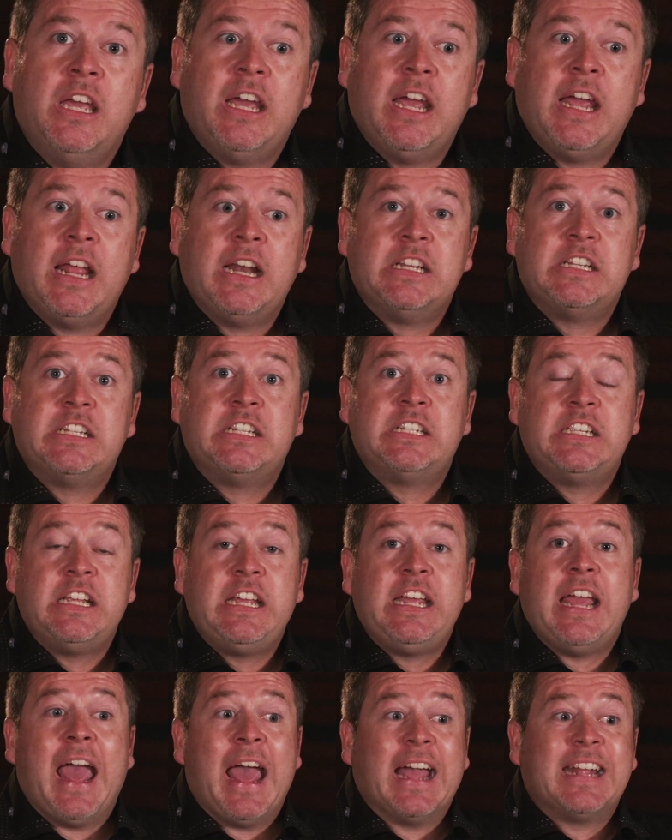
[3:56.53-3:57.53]
and
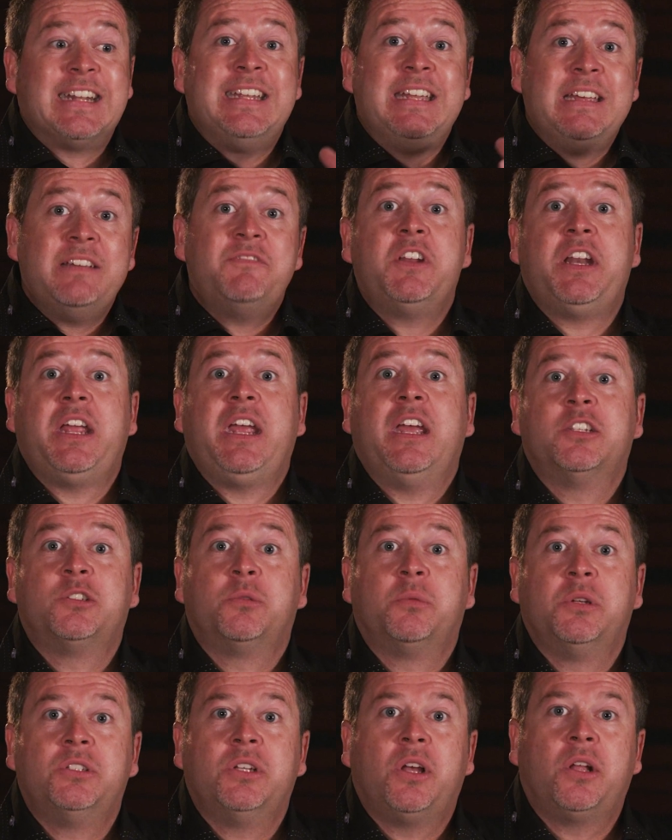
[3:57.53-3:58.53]
see activity as a
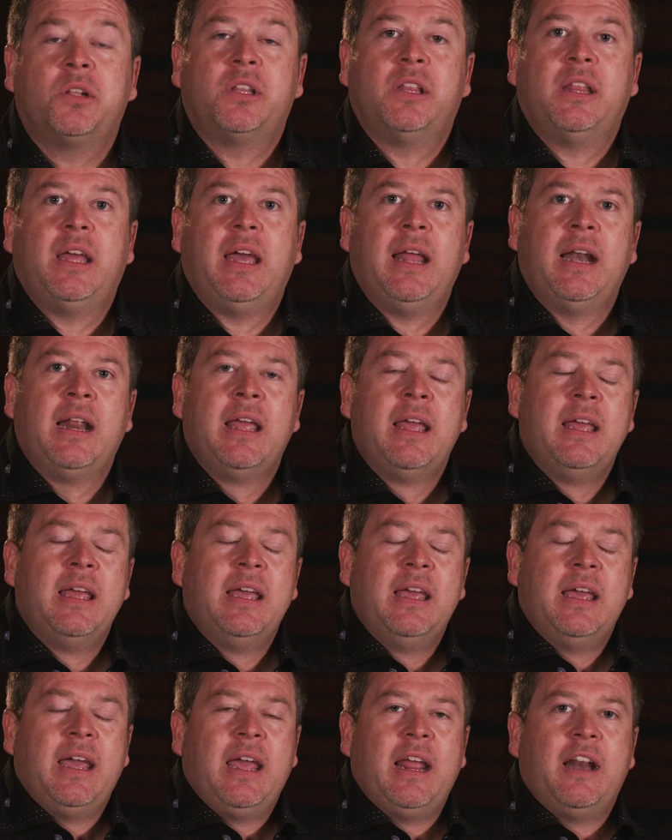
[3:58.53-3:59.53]
result of that."
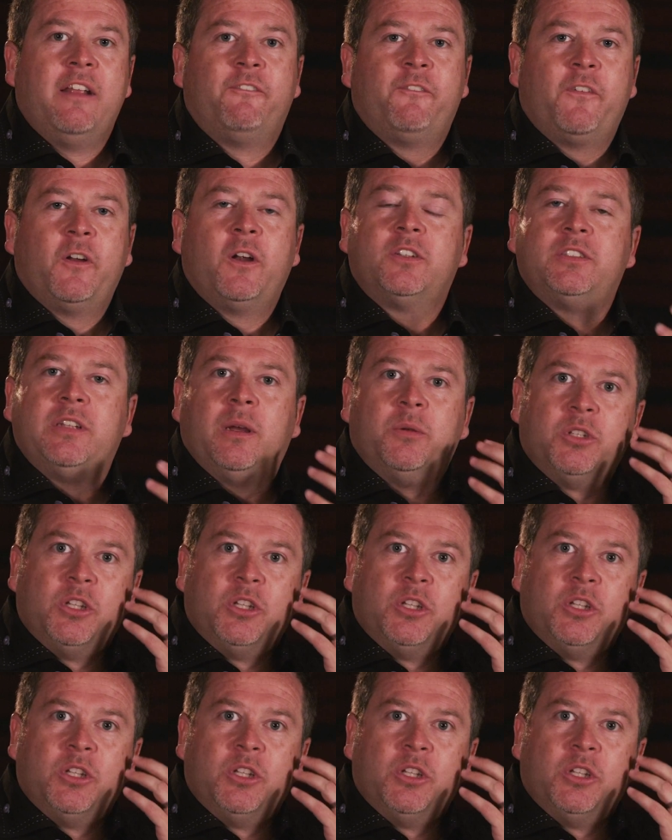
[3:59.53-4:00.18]
And at first I was